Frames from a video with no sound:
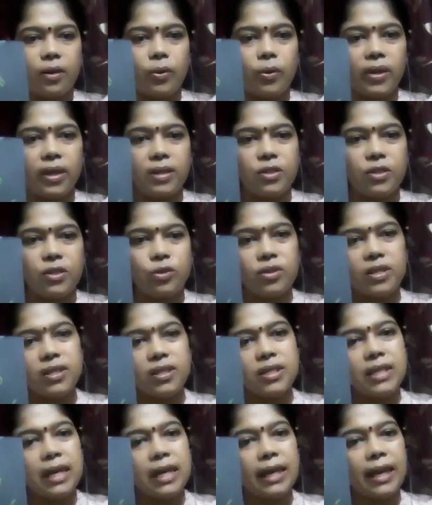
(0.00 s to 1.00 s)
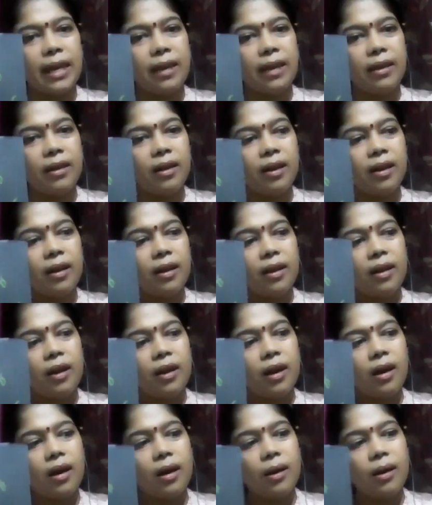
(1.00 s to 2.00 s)
Okay, so this is again
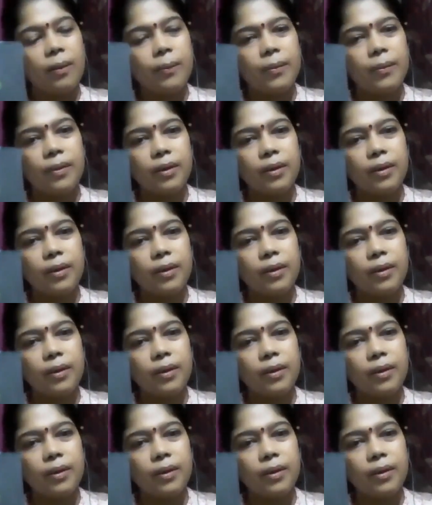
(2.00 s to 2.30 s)
uh,